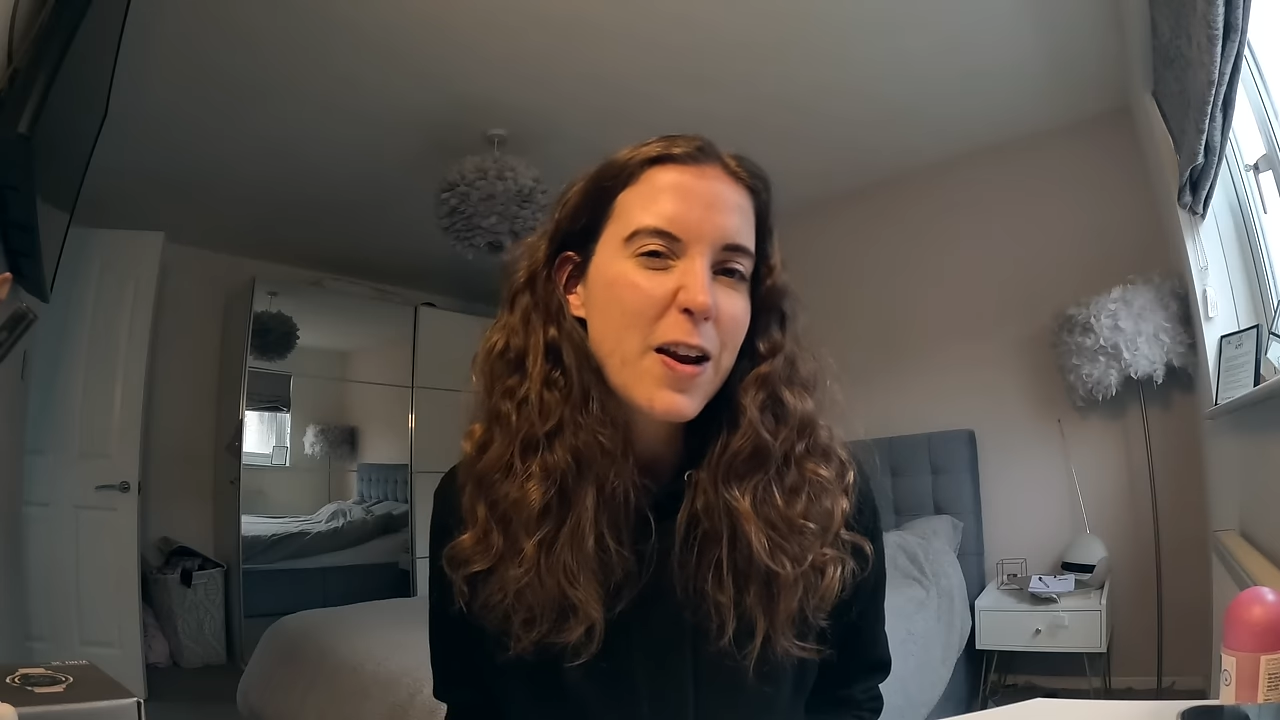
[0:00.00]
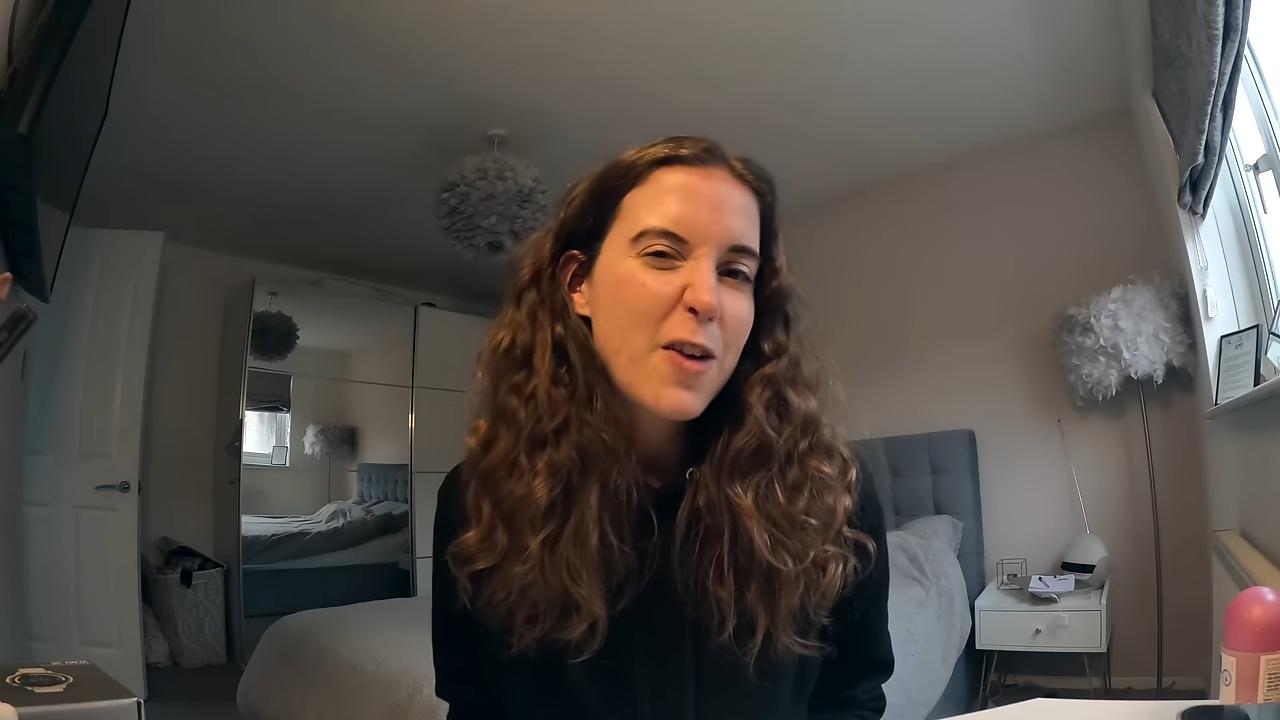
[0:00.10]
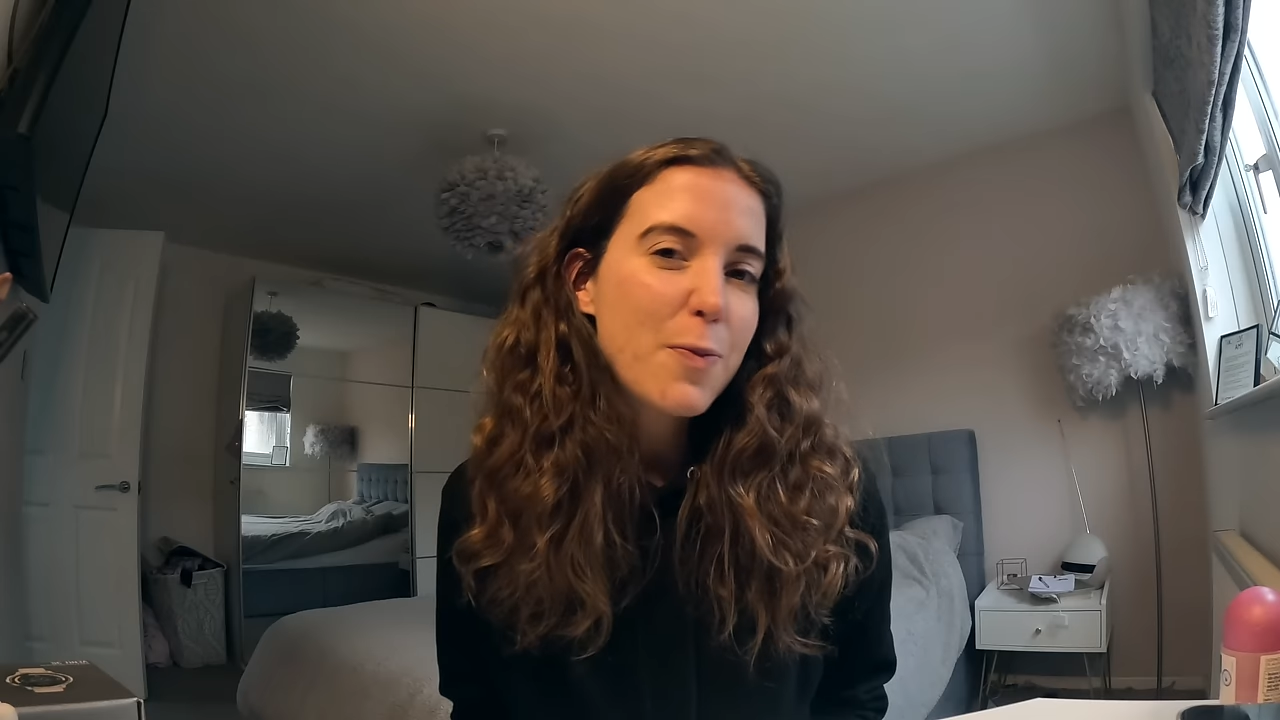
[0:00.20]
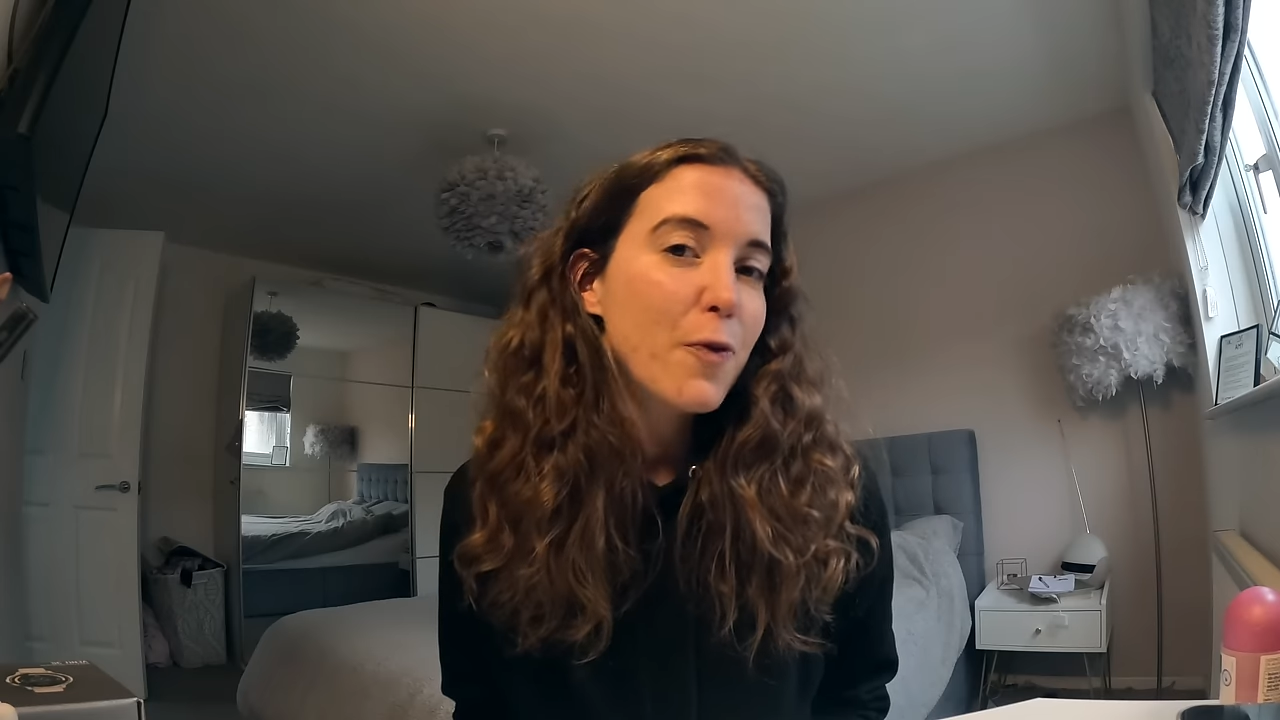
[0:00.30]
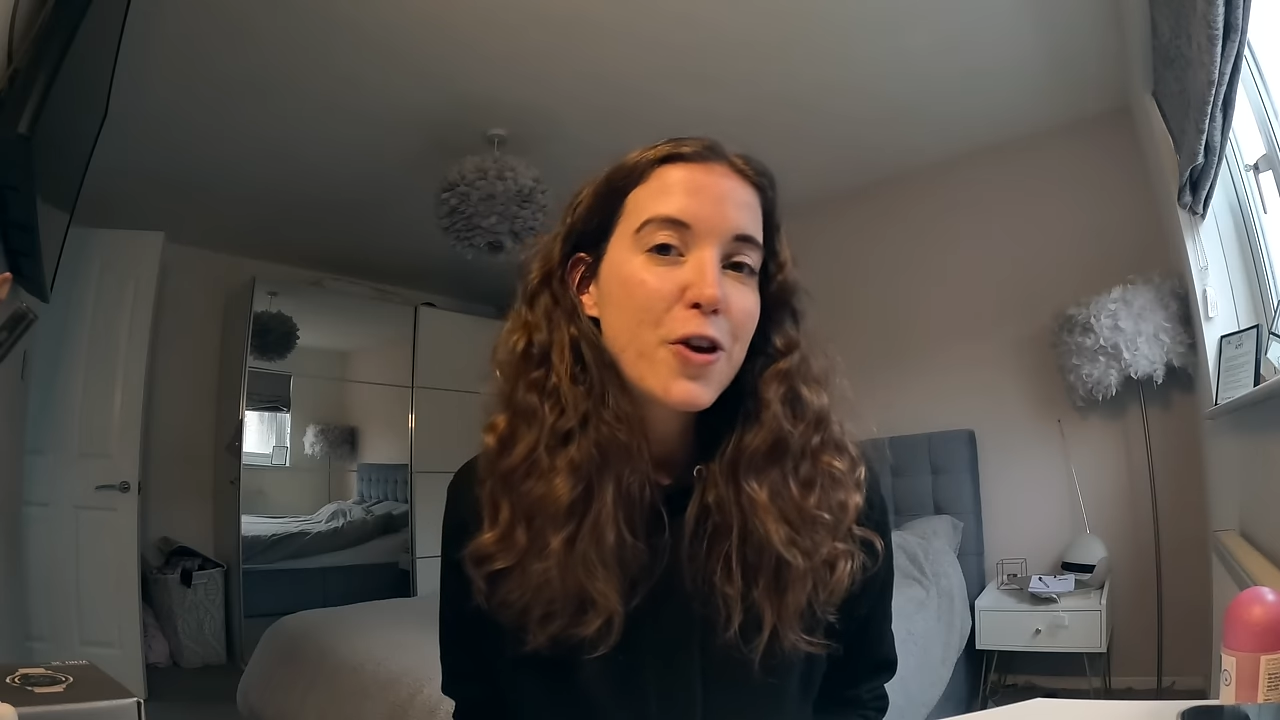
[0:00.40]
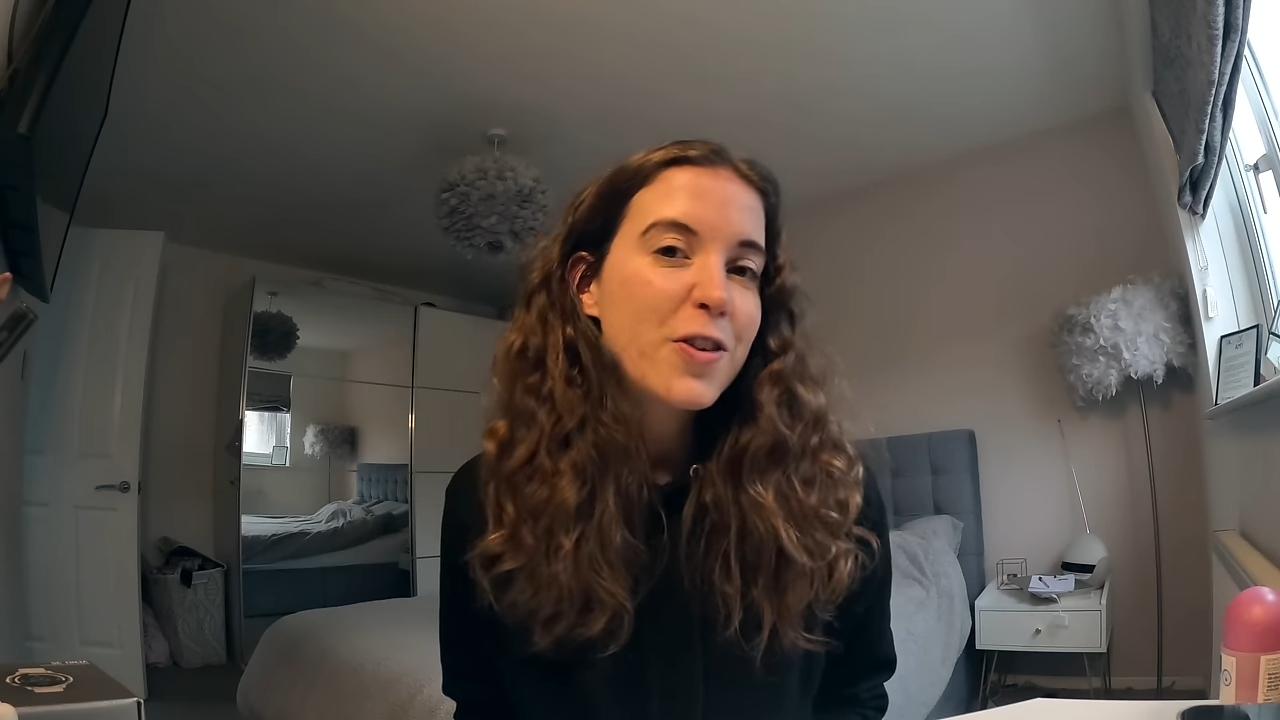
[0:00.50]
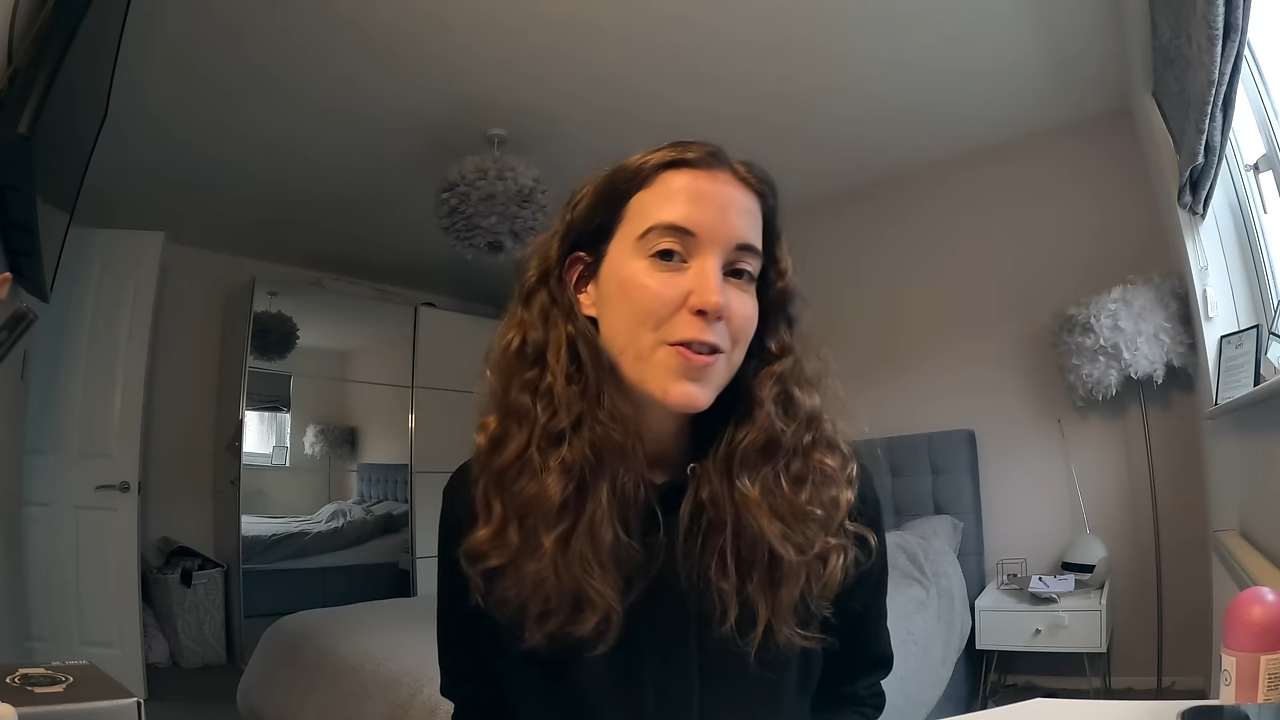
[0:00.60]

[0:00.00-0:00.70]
left my running to